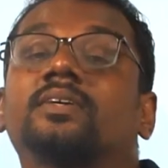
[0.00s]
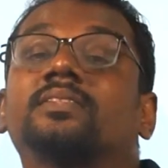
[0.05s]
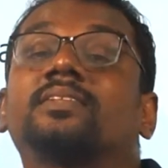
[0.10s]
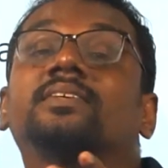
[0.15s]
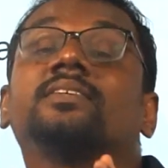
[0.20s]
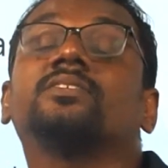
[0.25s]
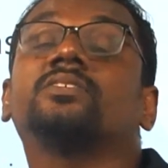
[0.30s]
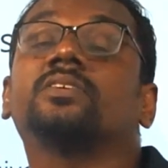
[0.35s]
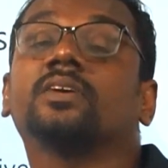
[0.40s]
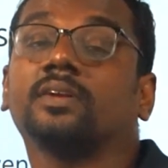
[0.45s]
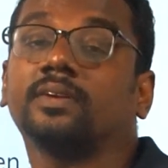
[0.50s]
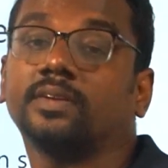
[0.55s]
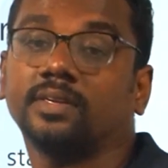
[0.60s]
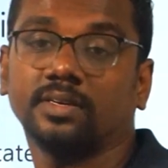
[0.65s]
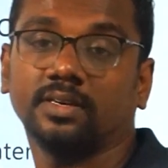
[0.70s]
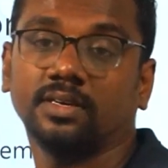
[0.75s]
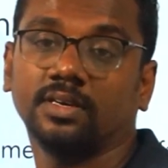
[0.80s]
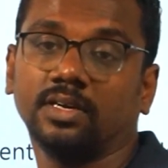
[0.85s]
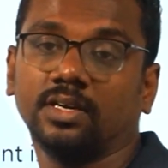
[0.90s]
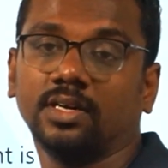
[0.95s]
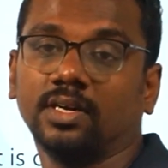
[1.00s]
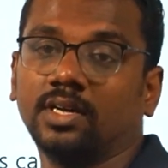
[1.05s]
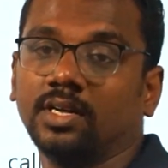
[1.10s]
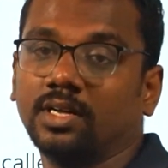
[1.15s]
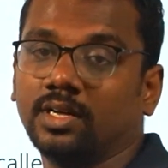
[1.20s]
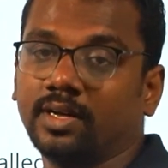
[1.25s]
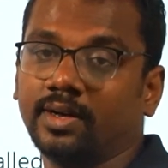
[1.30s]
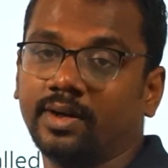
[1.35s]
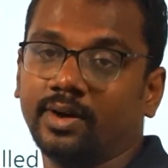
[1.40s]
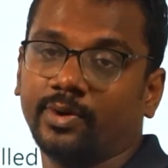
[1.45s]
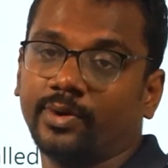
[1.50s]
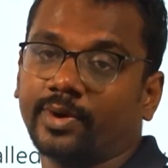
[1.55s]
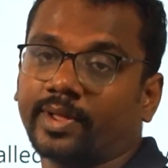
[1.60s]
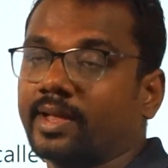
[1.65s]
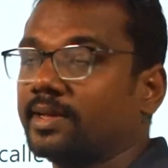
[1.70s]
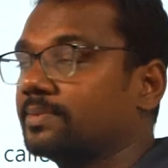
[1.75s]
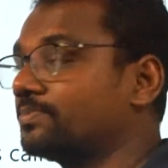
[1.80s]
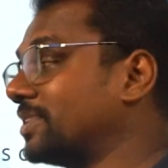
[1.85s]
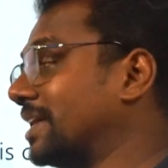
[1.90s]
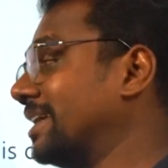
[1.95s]
their children.
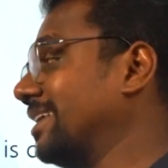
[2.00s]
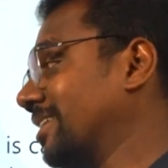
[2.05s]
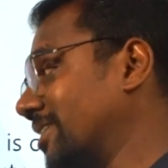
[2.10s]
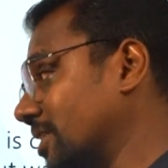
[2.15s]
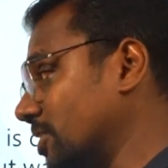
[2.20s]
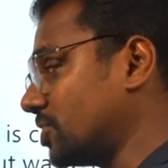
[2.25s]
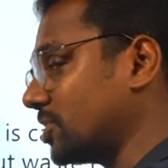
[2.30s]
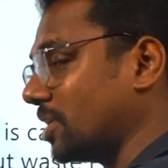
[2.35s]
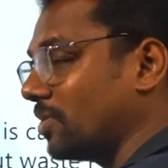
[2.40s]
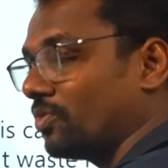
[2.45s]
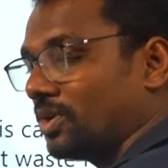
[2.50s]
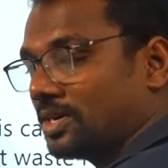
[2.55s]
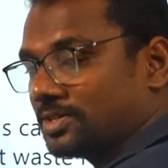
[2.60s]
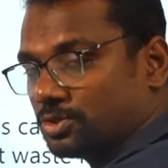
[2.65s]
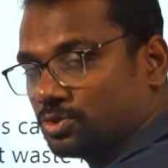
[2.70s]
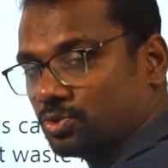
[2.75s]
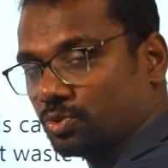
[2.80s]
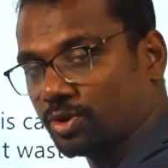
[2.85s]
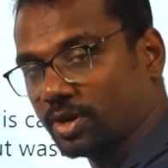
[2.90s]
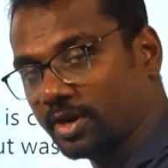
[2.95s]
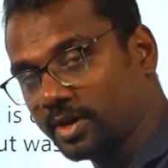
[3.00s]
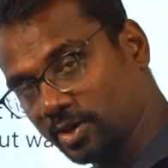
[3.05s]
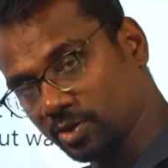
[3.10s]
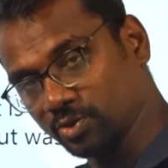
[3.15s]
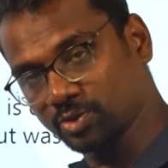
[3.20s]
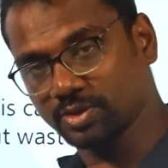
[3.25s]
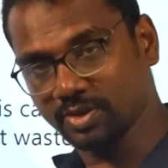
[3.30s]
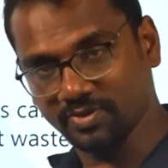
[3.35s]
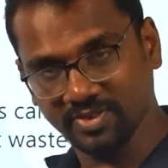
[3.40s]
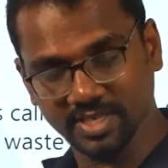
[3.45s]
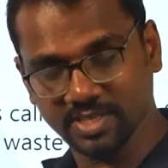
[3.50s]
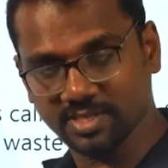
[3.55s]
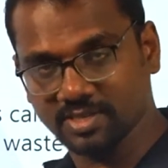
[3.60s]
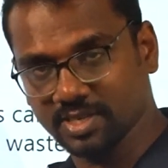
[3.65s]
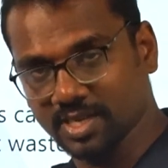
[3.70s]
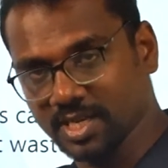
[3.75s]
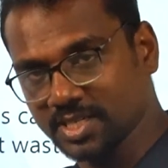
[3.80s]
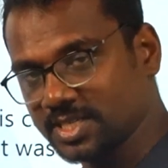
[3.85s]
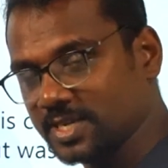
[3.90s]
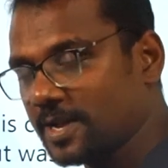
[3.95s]
Okay, the intention was to reduce the
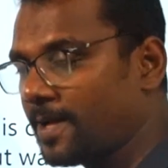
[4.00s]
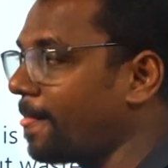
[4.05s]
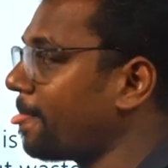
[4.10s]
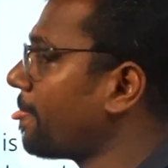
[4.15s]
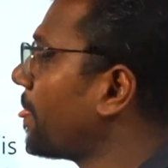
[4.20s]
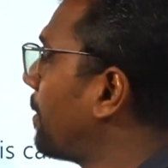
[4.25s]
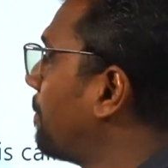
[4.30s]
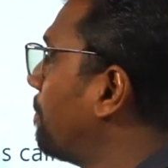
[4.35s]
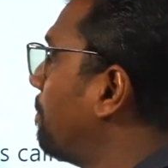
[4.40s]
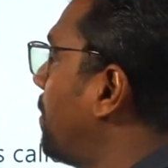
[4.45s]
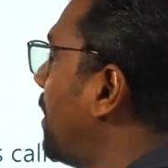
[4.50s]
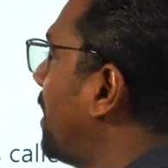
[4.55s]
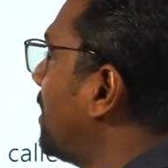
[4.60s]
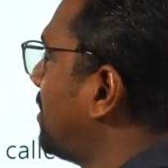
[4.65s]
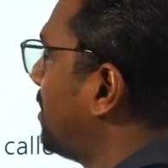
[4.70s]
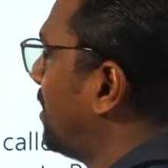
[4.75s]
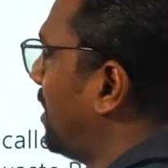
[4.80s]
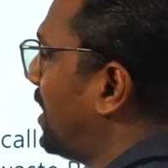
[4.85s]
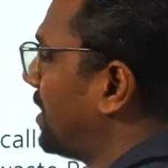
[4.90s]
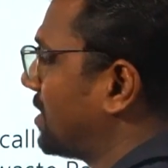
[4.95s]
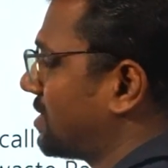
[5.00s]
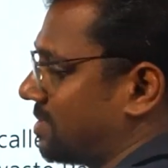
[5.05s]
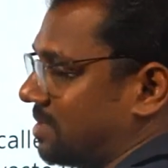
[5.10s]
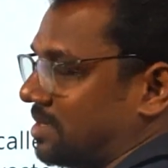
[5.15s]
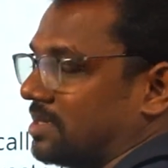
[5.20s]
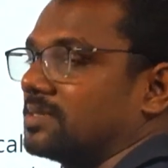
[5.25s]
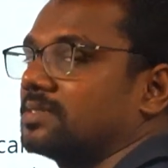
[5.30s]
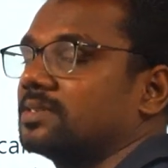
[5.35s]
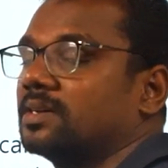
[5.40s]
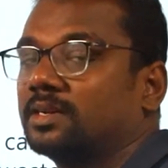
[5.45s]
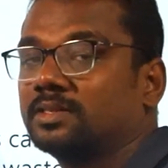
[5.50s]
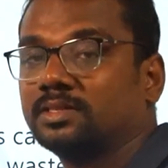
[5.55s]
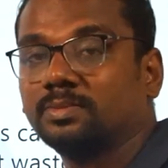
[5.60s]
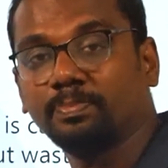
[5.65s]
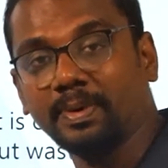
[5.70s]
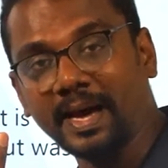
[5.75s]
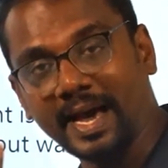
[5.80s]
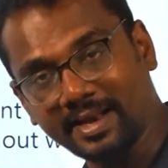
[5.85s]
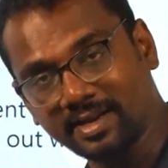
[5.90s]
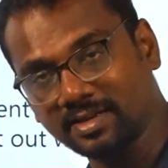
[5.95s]
wastage, but
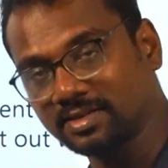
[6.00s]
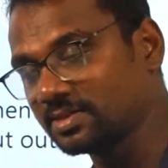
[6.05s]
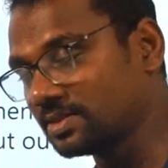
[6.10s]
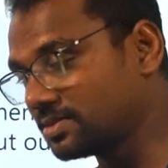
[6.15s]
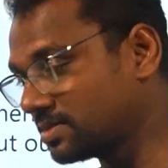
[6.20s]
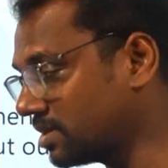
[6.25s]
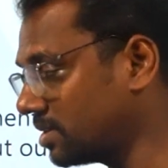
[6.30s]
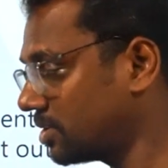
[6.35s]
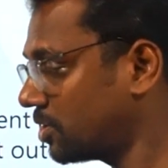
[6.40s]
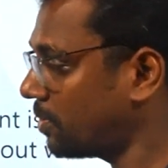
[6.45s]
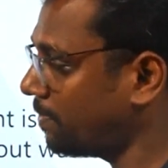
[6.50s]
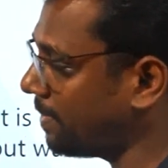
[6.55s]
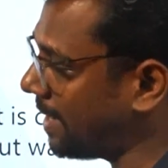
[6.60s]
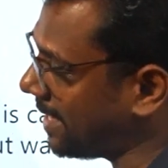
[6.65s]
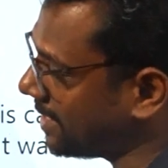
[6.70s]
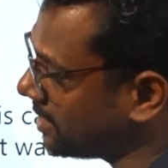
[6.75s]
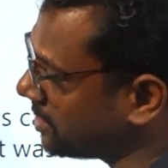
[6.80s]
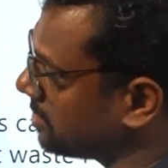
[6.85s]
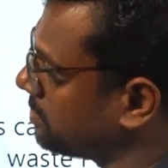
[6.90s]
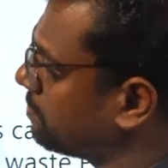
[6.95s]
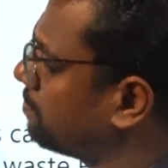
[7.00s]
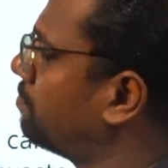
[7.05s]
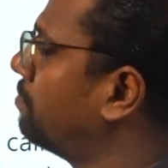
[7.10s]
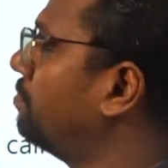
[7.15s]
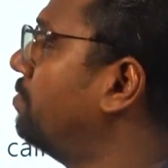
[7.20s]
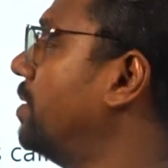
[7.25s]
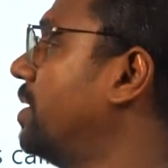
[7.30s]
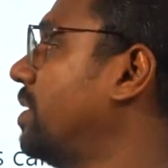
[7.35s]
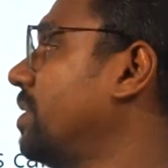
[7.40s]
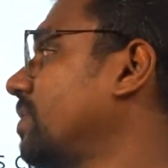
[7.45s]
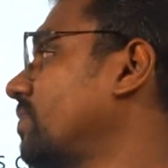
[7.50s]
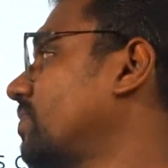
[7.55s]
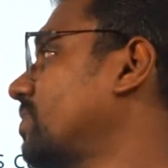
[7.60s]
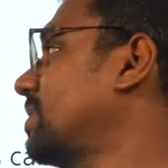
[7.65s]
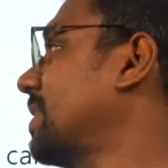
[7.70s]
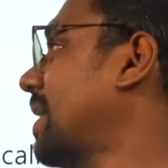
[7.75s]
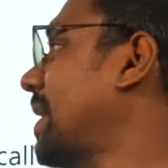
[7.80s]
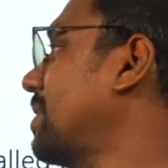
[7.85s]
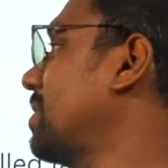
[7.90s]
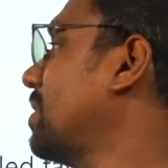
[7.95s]
parents believe
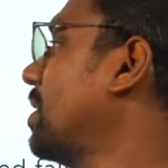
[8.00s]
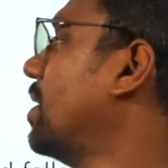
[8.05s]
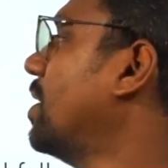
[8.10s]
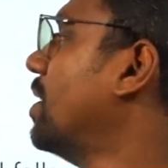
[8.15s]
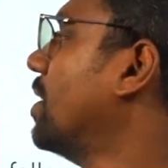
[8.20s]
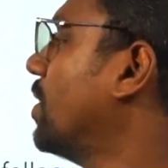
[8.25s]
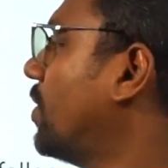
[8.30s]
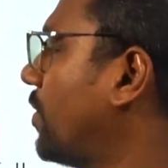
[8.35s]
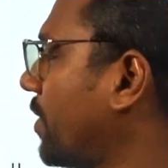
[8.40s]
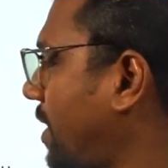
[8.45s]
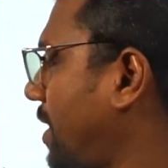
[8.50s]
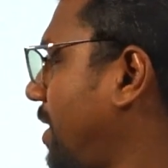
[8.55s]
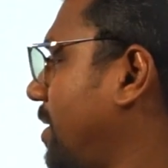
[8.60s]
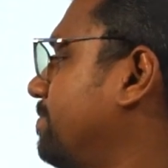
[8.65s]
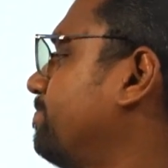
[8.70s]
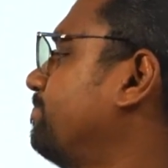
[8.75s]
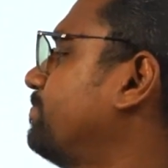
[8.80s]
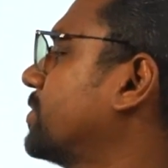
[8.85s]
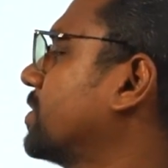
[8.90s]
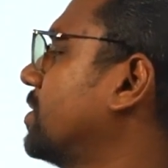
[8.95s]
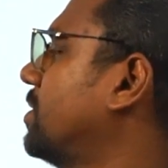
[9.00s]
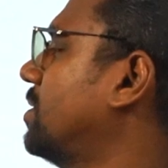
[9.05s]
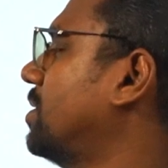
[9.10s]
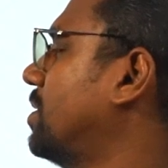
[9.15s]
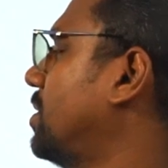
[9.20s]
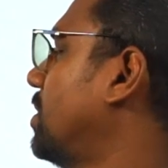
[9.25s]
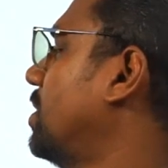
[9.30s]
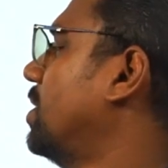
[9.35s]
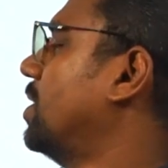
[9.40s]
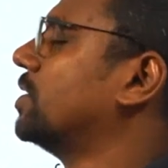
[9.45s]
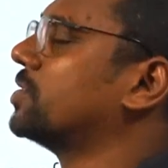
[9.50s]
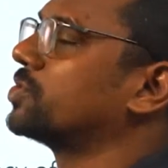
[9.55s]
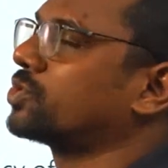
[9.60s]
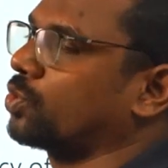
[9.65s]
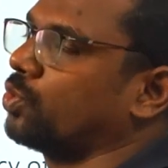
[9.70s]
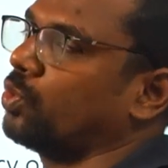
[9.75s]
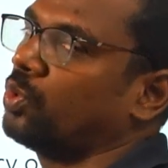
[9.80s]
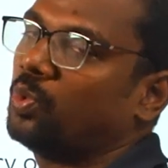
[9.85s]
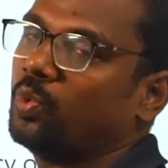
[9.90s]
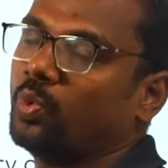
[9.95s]
that okay,
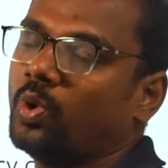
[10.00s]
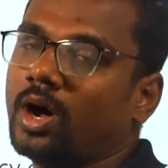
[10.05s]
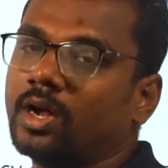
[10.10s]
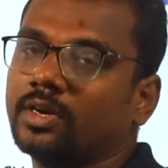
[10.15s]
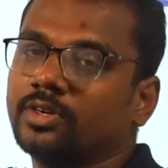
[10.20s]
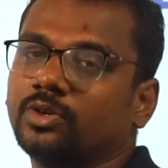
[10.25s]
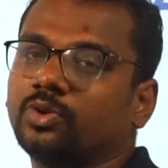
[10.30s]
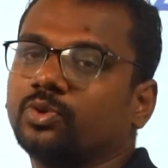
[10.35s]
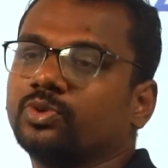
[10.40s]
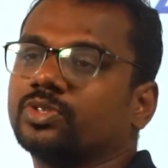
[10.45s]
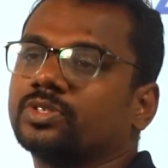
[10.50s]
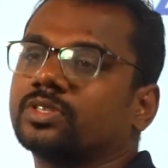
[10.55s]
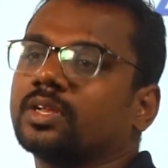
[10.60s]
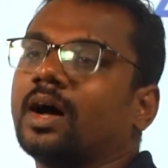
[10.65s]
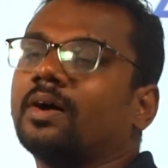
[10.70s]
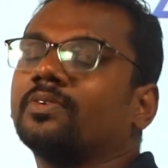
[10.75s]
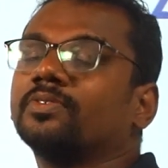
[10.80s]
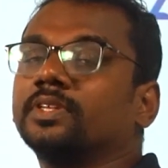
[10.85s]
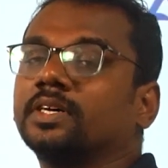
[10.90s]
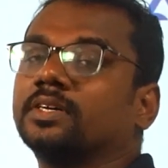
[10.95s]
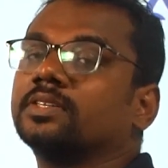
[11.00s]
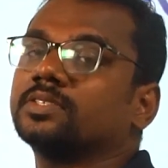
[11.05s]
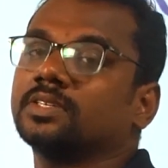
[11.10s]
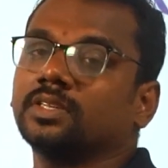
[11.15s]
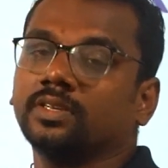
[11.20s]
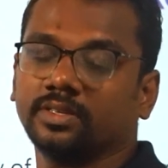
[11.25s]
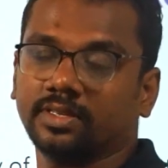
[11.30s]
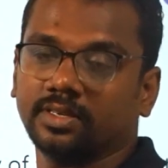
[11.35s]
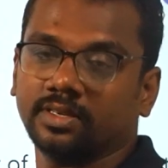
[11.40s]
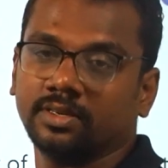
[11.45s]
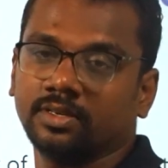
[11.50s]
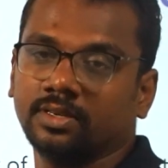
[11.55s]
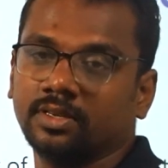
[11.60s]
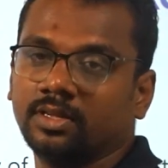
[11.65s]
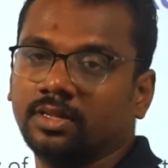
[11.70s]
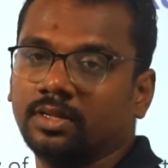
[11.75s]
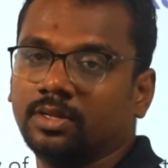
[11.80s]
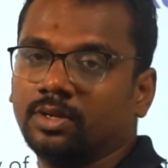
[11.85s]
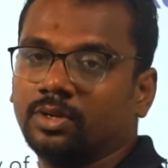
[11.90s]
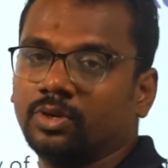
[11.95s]
school want to starve their children.
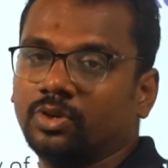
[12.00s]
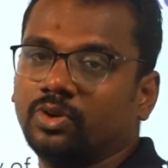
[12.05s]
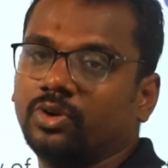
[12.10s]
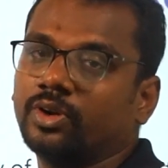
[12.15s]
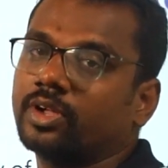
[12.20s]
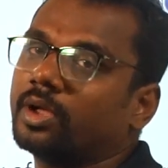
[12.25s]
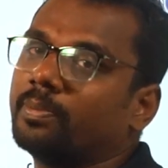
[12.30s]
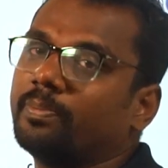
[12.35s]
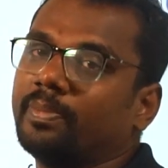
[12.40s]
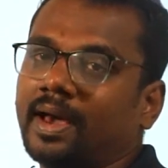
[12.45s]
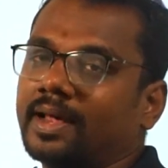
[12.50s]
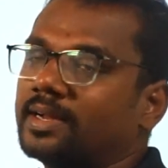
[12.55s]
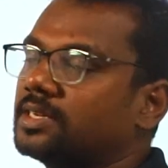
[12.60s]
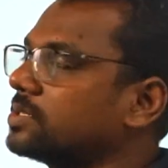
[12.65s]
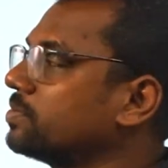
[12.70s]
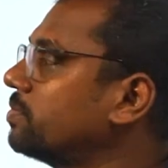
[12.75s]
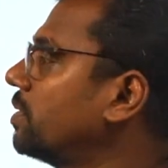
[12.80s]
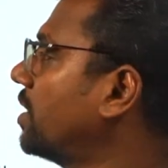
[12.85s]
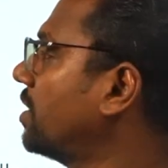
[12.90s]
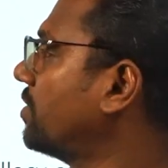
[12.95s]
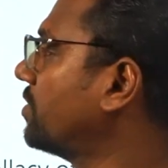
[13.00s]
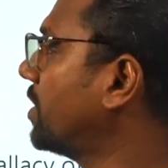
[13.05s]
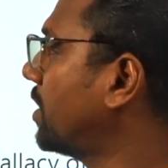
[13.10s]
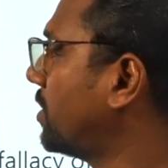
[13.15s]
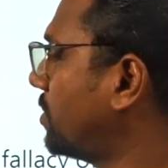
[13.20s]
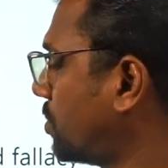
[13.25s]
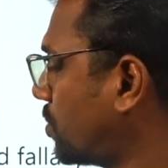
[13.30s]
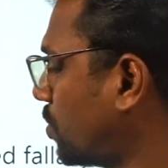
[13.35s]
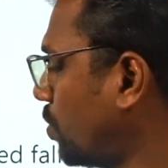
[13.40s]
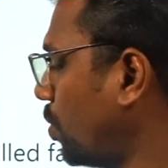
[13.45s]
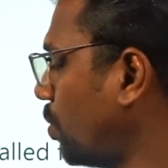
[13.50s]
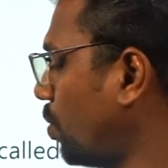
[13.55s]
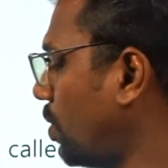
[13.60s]
Okay, parents believe that school